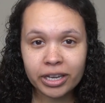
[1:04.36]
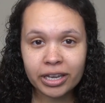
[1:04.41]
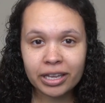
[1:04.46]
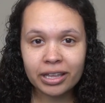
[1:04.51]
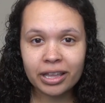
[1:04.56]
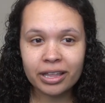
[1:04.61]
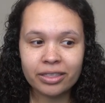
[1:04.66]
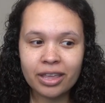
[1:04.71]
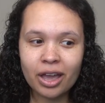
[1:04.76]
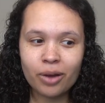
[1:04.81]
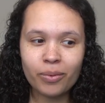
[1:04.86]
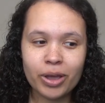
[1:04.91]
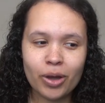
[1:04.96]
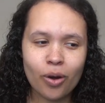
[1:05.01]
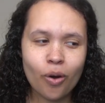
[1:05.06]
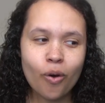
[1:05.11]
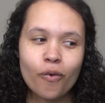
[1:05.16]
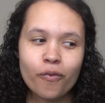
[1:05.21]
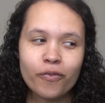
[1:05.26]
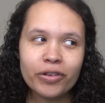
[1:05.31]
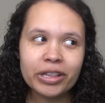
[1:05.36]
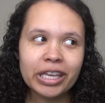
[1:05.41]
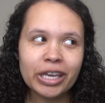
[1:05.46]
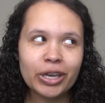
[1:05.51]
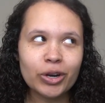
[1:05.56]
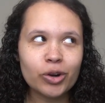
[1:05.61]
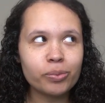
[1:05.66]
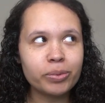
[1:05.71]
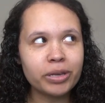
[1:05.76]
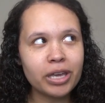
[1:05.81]
it, and that way hopefully
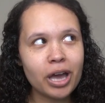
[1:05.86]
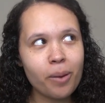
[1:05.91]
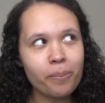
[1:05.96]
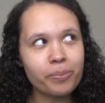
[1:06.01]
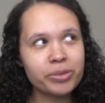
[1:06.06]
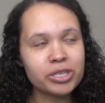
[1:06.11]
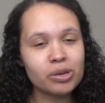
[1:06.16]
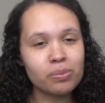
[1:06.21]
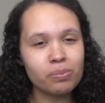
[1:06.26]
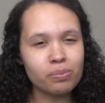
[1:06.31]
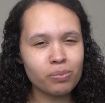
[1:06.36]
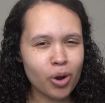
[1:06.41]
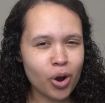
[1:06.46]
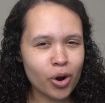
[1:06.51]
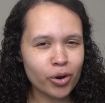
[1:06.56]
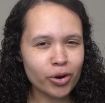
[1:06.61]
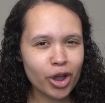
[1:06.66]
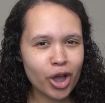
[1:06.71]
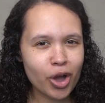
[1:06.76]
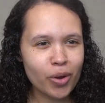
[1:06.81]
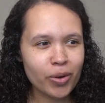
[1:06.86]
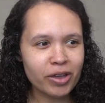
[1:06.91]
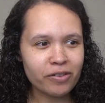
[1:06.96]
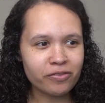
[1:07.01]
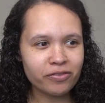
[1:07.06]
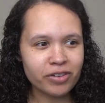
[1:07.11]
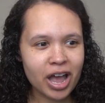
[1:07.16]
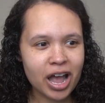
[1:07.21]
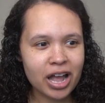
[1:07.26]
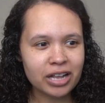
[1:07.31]
it'll be up tomorrow,
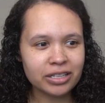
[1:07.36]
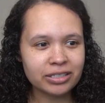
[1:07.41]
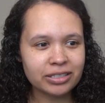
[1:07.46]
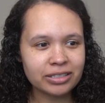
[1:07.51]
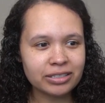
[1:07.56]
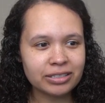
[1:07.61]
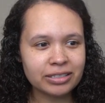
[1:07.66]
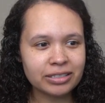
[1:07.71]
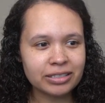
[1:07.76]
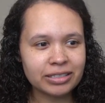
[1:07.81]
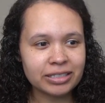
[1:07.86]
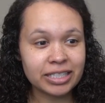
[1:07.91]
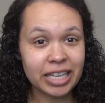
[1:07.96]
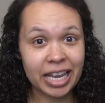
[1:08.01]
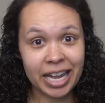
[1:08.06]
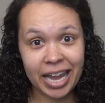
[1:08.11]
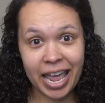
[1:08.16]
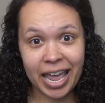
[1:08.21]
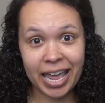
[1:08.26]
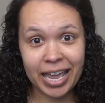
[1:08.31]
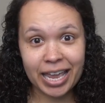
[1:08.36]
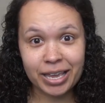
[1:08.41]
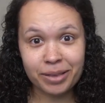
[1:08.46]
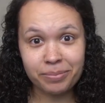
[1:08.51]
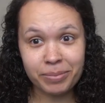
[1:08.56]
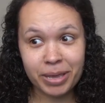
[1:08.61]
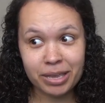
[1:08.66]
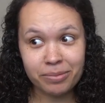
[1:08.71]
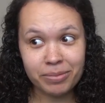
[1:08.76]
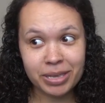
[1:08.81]
if not today,
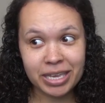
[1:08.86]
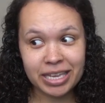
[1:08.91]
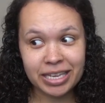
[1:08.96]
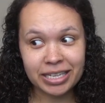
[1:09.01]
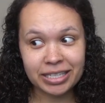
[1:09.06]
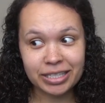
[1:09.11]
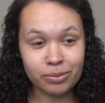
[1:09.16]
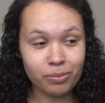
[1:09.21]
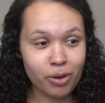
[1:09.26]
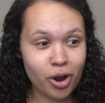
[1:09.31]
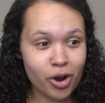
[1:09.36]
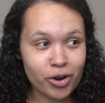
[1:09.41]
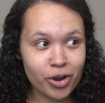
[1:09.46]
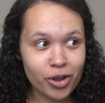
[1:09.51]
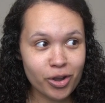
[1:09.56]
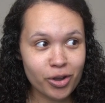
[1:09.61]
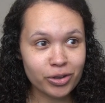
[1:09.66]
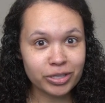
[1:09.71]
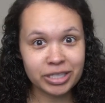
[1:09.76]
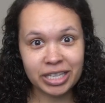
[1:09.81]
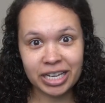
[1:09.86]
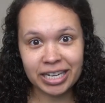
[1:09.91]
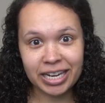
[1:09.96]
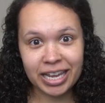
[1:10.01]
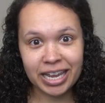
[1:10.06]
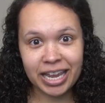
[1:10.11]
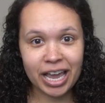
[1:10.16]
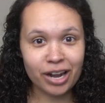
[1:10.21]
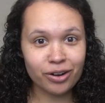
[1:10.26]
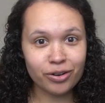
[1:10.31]
maybe? Tomorrow,
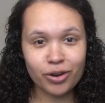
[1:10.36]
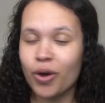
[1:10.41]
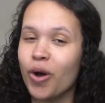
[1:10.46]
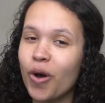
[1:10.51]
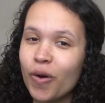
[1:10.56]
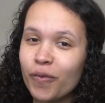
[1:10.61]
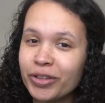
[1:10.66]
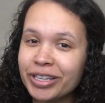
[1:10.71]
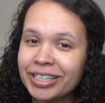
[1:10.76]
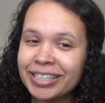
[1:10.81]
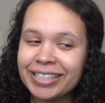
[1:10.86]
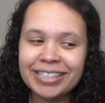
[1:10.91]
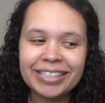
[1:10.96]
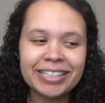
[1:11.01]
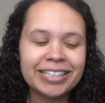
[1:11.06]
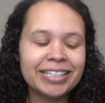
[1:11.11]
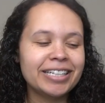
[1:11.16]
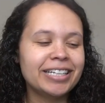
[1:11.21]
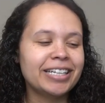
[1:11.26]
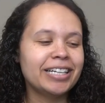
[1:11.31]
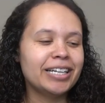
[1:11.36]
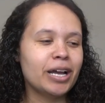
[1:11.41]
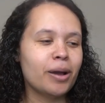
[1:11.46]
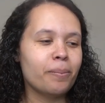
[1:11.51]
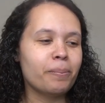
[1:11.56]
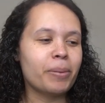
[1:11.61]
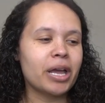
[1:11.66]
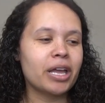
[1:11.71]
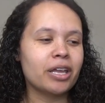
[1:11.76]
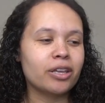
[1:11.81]
Sunday, I don't know, hopefully.
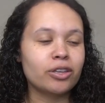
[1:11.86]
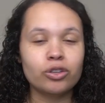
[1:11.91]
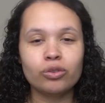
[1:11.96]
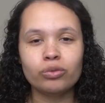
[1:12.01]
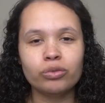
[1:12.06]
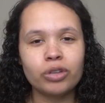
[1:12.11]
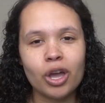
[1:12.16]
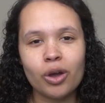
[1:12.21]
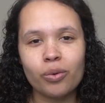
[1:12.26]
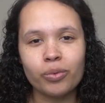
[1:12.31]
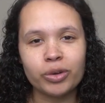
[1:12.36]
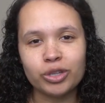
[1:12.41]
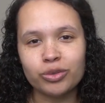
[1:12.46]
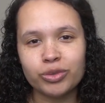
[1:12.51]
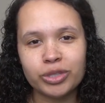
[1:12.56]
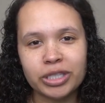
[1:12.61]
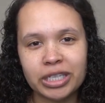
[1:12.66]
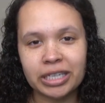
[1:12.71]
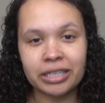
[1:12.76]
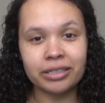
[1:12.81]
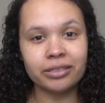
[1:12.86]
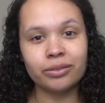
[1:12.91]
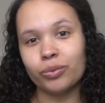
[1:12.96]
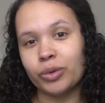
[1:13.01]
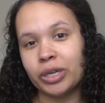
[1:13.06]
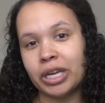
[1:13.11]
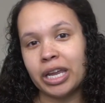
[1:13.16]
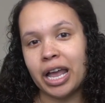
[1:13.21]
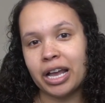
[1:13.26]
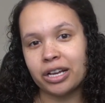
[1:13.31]
But you'll know when you see it,
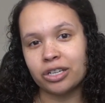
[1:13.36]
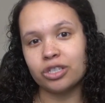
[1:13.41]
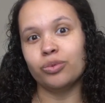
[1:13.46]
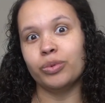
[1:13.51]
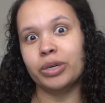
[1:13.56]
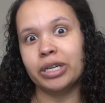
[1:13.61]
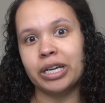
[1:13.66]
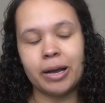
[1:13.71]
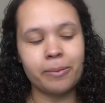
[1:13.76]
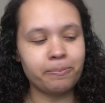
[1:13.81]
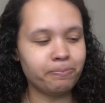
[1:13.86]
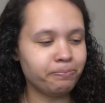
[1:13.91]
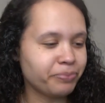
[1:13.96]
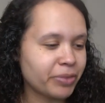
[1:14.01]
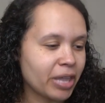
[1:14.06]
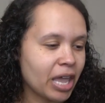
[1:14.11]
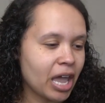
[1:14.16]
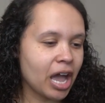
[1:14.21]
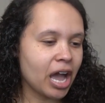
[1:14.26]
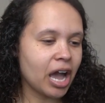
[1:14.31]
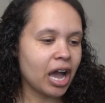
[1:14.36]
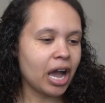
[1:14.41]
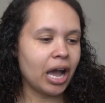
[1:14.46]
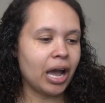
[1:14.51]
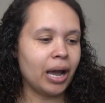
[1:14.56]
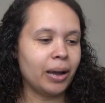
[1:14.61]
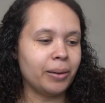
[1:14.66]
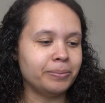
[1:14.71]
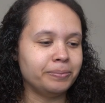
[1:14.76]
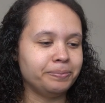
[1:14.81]
when it actually went up.
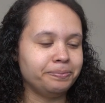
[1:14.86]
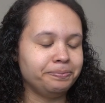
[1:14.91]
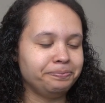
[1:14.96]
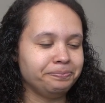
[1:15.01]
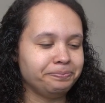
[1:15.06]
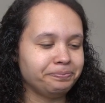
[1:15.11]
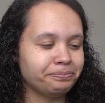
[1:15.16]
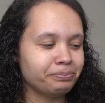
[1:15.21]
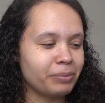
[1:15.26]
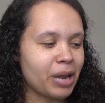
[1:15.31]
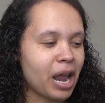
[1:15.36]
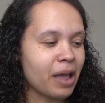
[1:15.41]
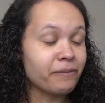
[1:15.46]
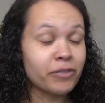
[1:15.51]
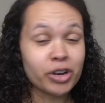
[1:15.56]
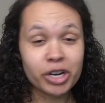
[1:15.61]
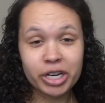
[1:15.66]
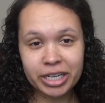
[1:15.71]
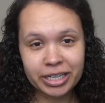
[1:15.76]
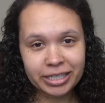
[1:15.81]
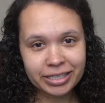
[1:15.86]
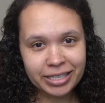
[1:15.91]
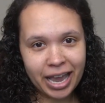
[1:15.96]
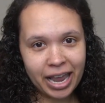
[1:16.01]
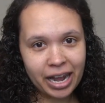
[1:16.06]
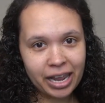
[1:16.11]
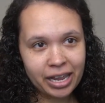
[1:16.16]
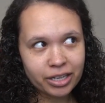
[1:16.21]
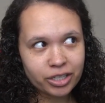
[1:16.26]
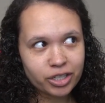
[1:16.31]
Um, but I'm very
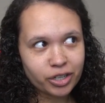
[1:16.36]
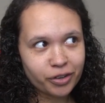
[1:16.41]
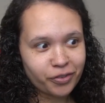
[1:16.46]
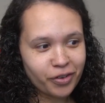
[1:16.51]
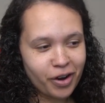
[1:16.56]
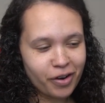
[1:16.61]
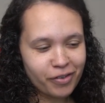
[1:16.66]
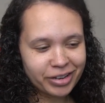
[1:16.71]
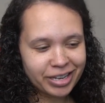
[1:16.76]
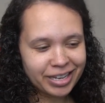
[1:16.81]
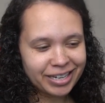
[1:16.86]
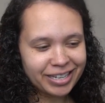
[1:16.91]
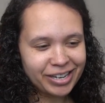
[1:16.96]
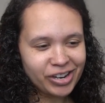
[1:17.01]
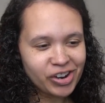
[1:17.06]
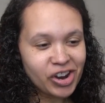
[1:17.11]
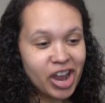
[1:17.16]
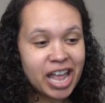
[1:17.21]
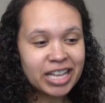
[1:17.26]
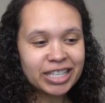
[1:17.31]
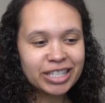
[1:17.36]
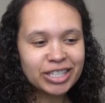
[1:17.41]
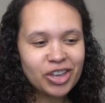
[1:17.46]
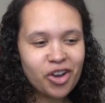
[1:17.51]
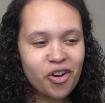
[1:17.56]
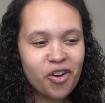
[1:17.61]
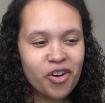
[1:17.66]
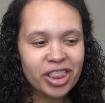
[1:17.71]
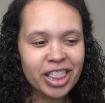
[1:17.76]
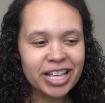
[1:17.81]
excited. It took forever to get here and
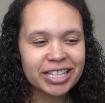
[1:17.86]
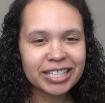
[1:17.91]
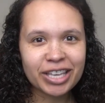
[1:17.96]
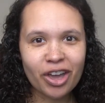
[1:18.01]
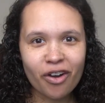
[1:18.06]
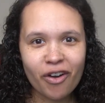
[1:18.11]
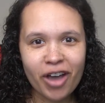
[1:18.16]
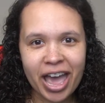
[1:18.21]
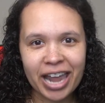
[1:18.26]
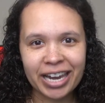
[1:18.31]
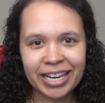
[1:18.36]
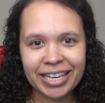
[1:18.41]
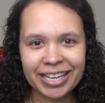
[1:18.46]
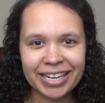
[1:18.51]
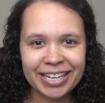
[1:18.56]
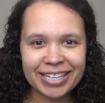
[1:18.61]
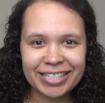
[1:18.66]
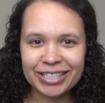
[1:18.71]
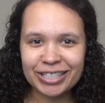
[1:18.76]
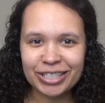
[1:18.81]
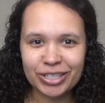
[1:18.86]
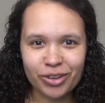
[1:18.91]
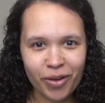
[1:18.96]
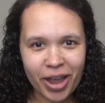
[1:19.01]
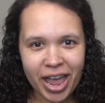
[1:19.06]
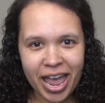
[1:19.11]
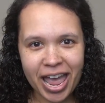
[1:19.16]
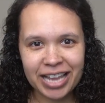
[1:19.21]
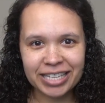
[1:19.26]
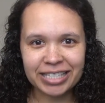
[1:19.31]
so let's go ahead and get into
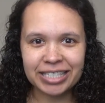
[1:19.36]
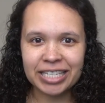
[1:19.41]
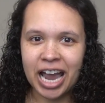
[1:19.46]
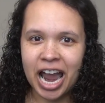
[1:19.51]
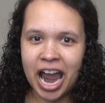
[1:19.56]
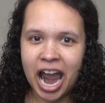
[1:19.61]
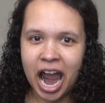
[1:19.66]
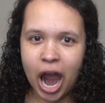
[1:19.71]
it.